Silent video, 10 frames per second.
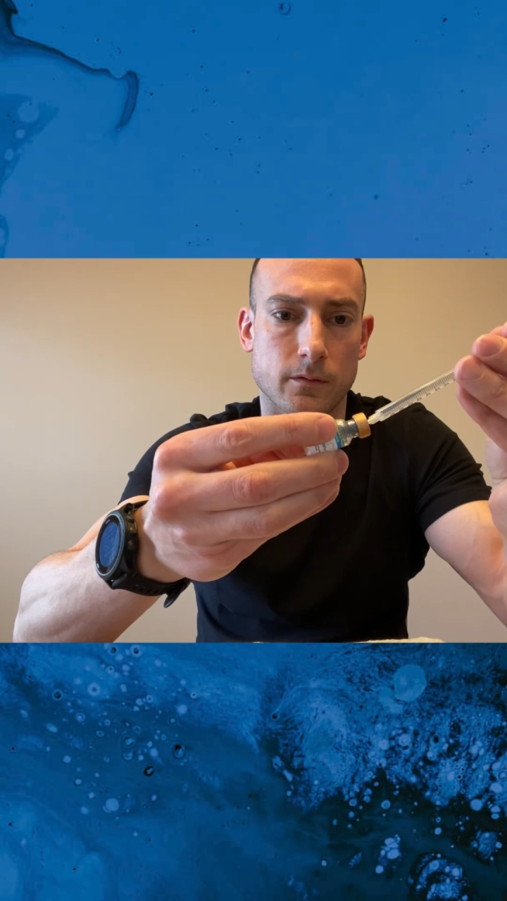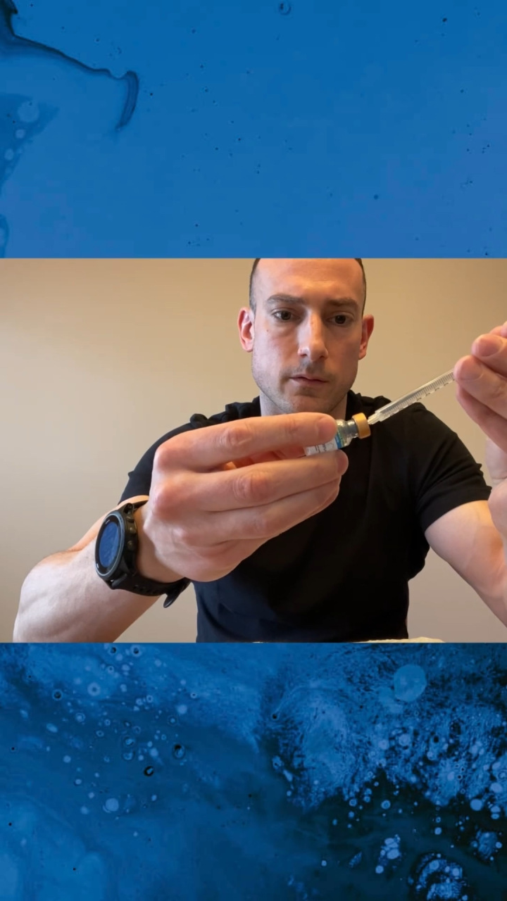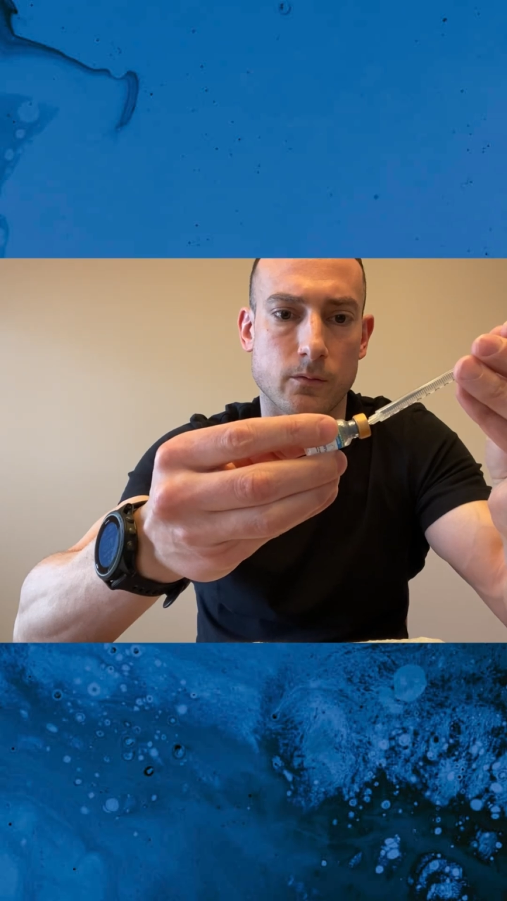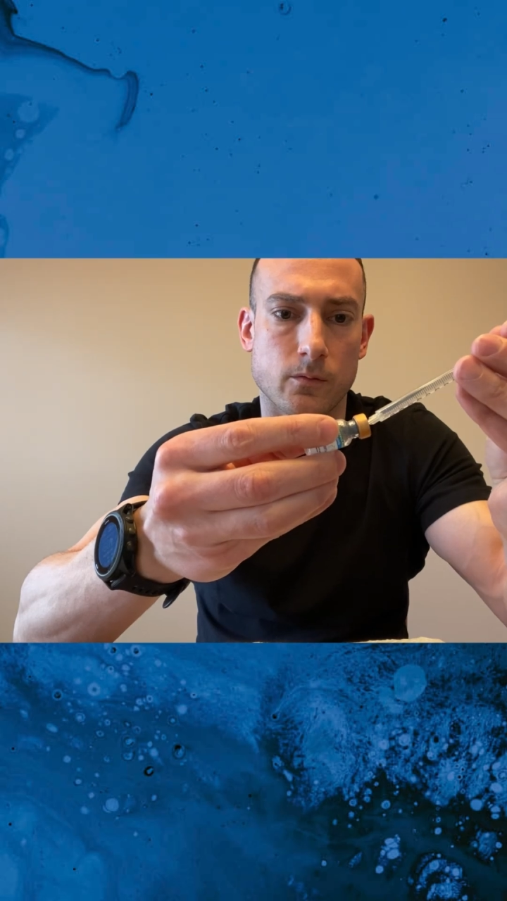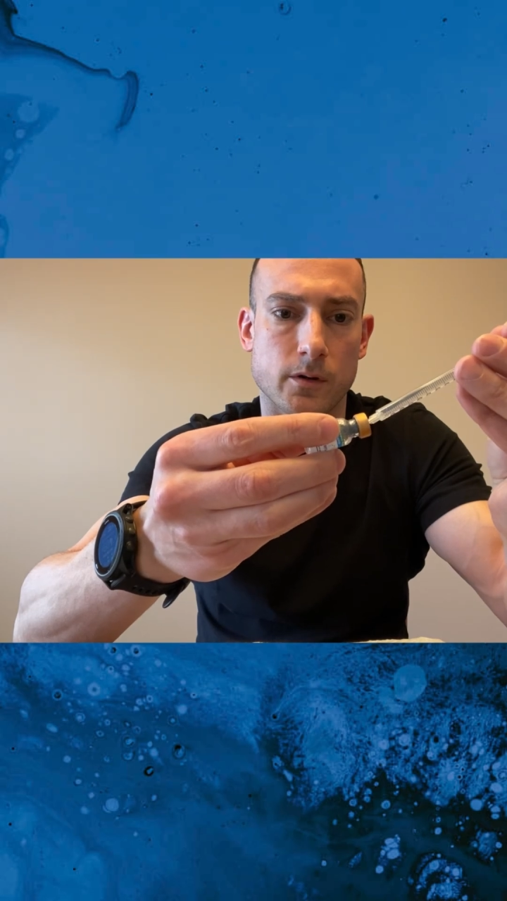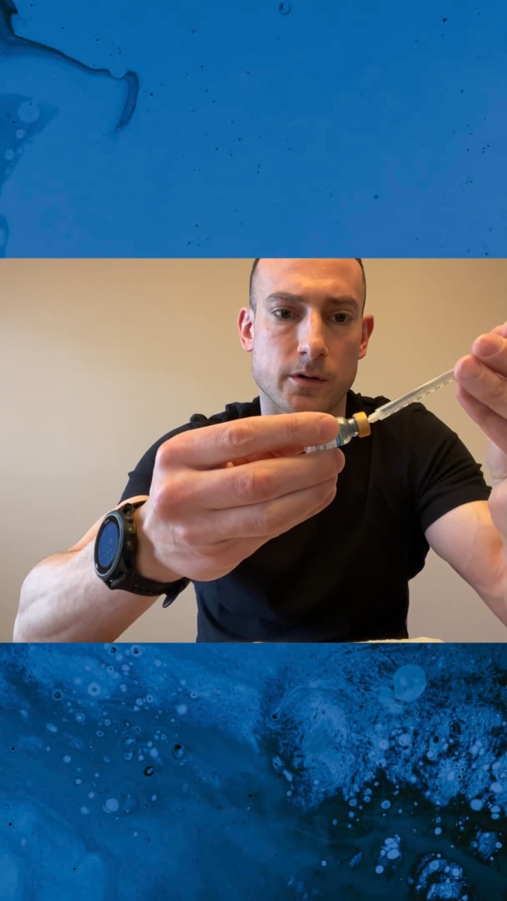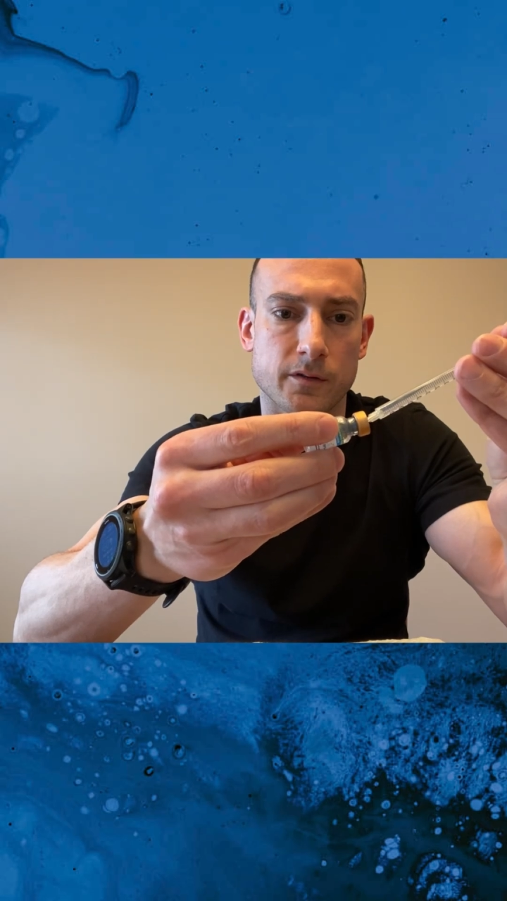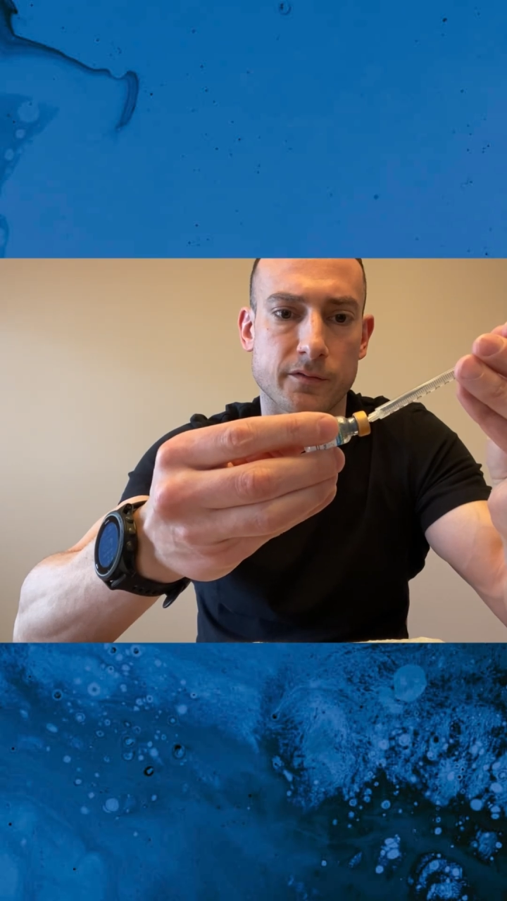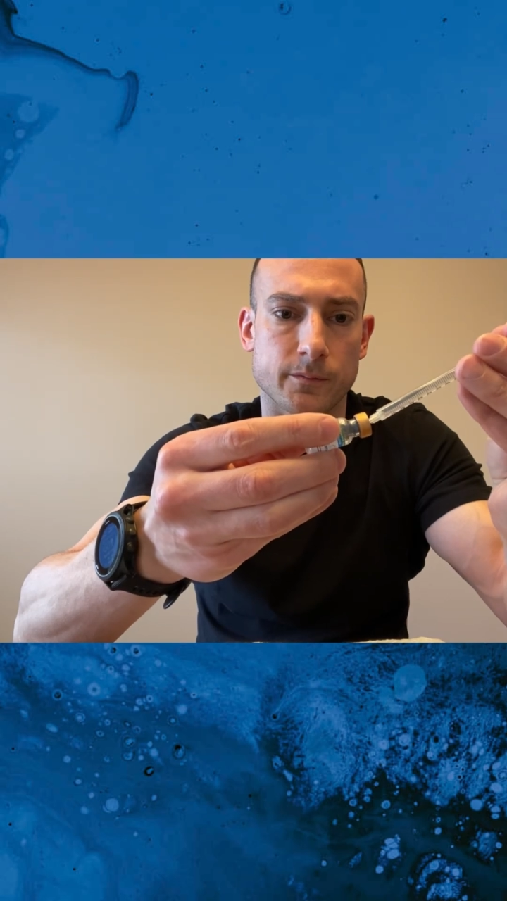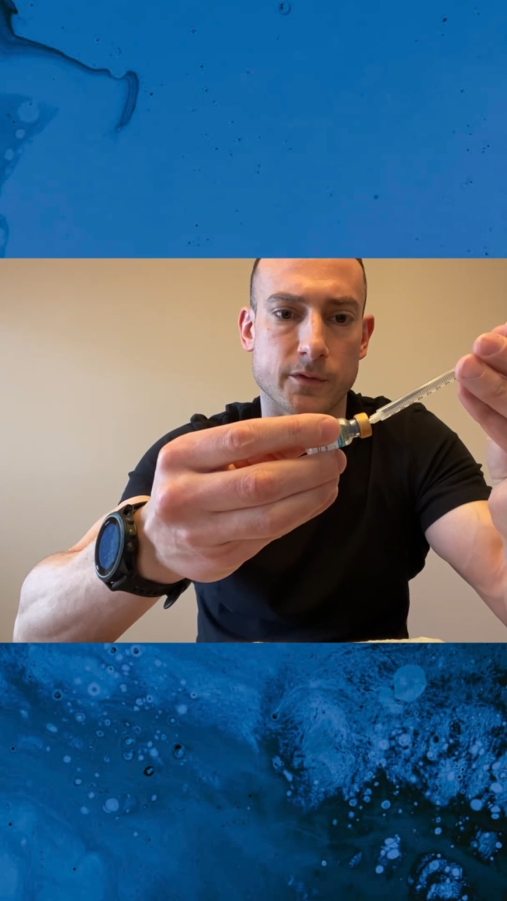the water
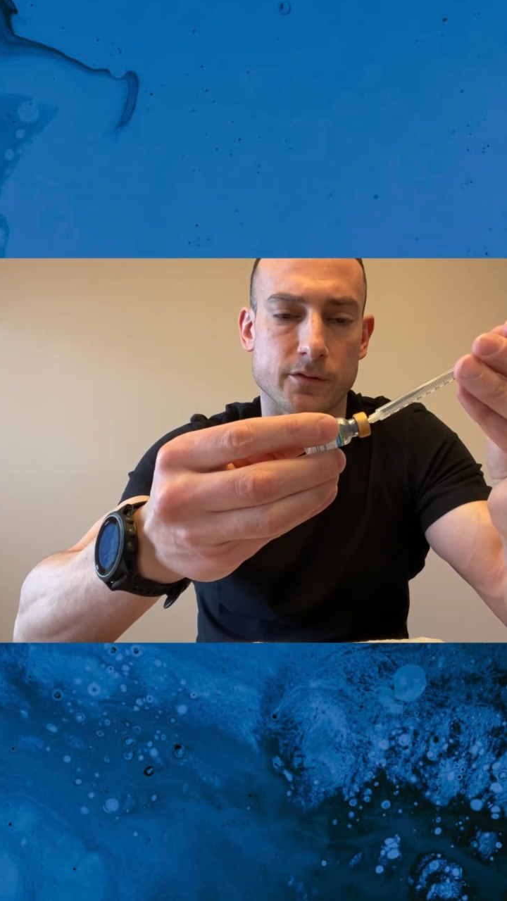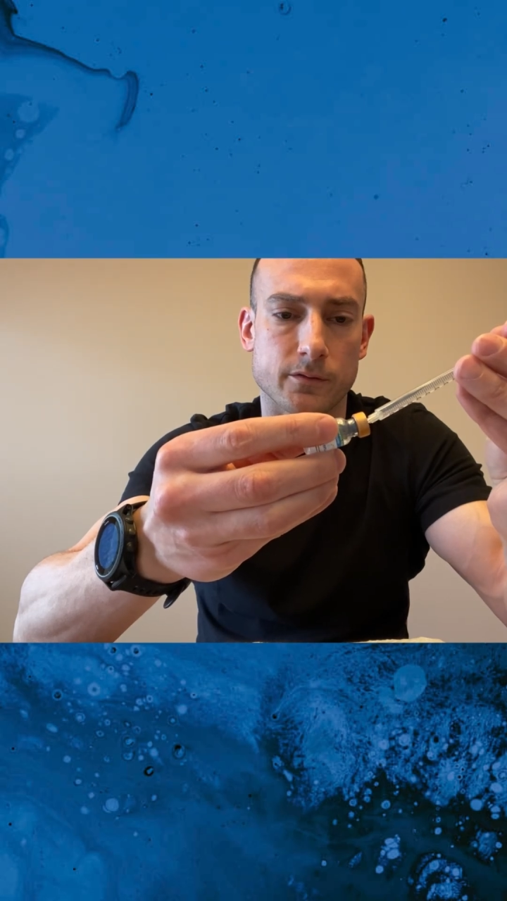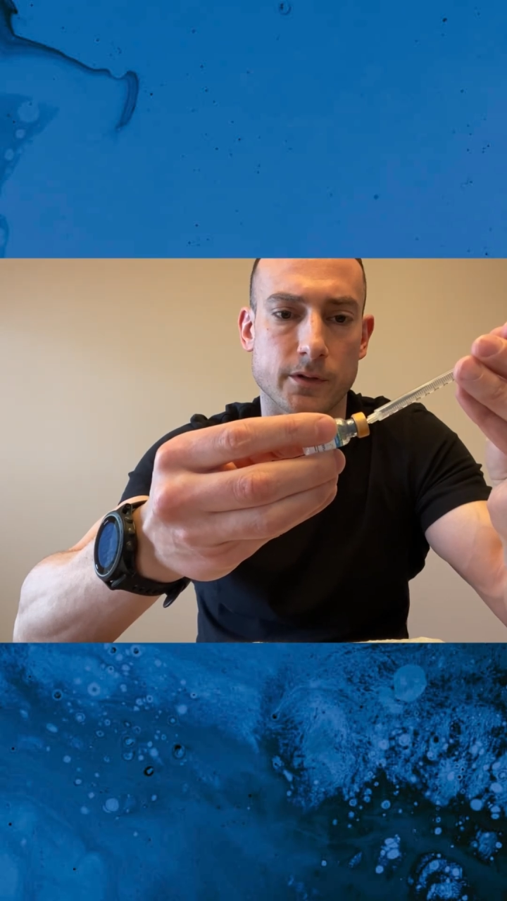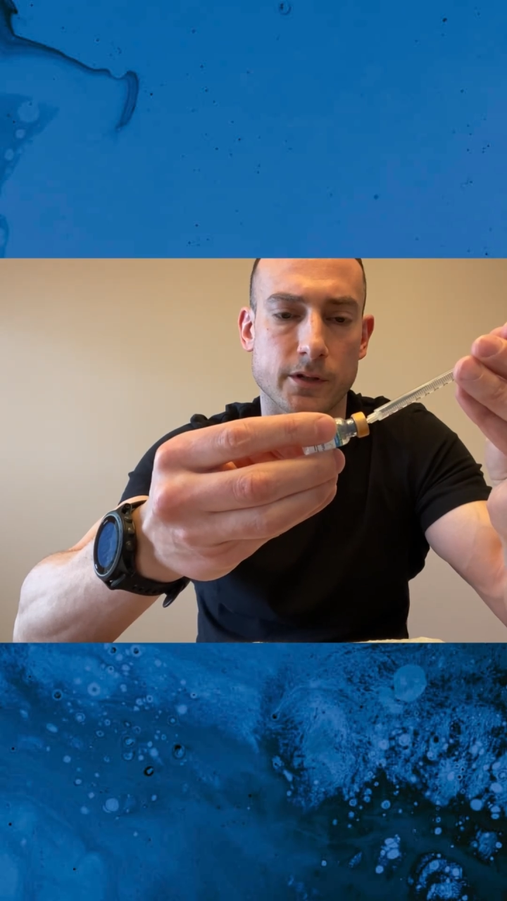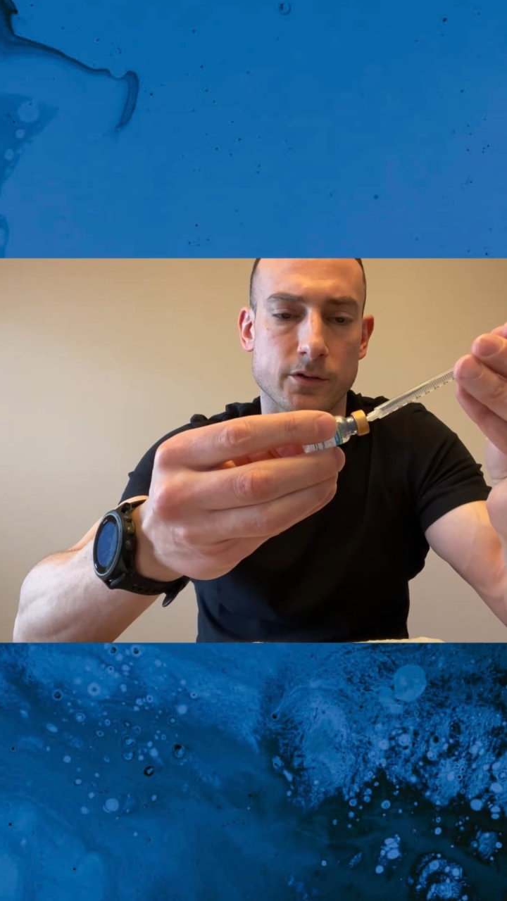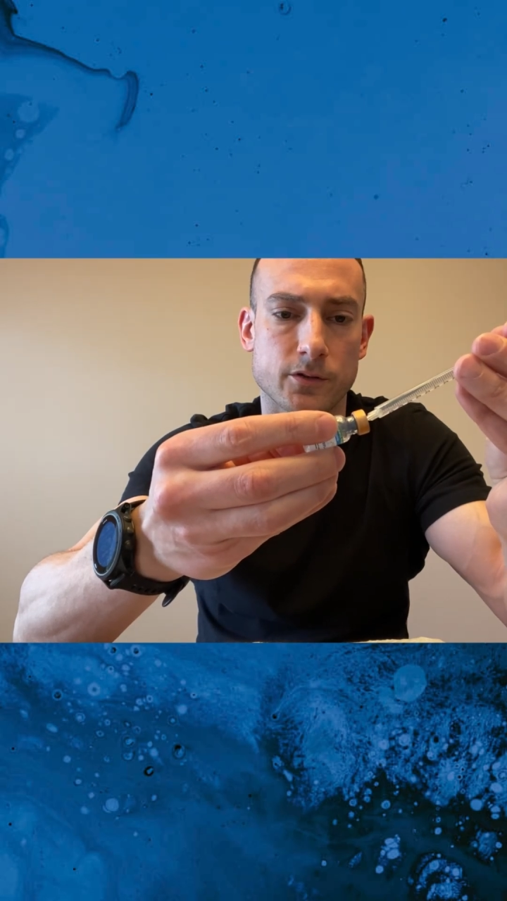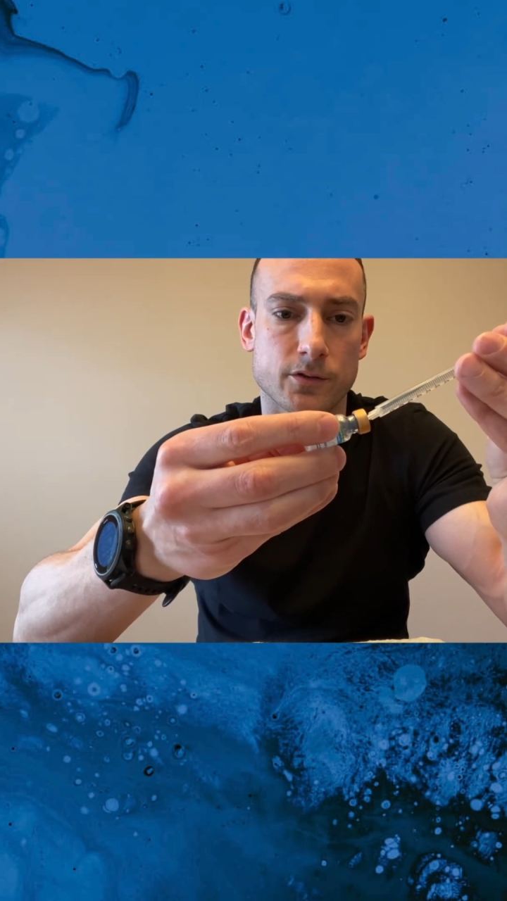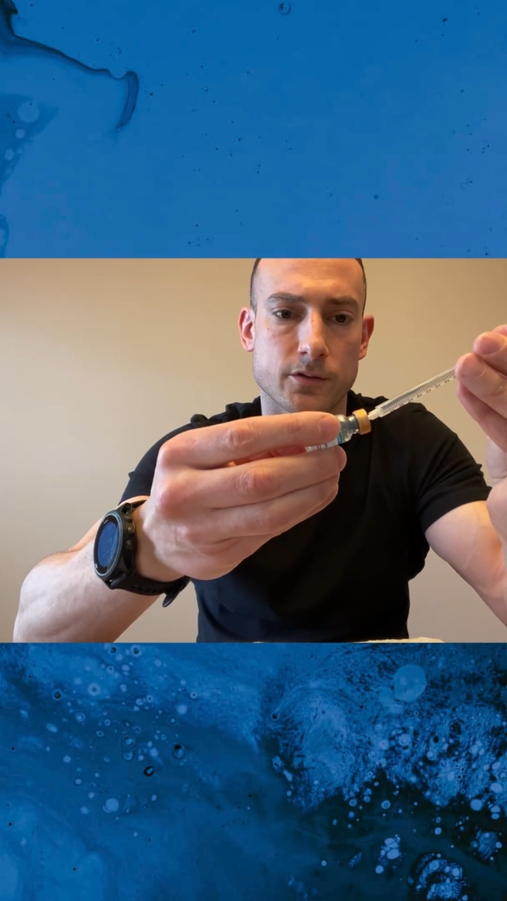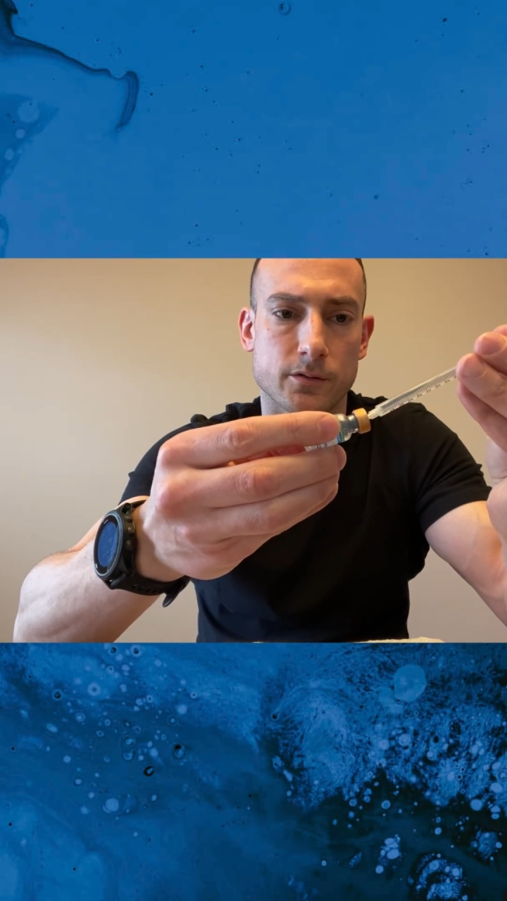from the syringe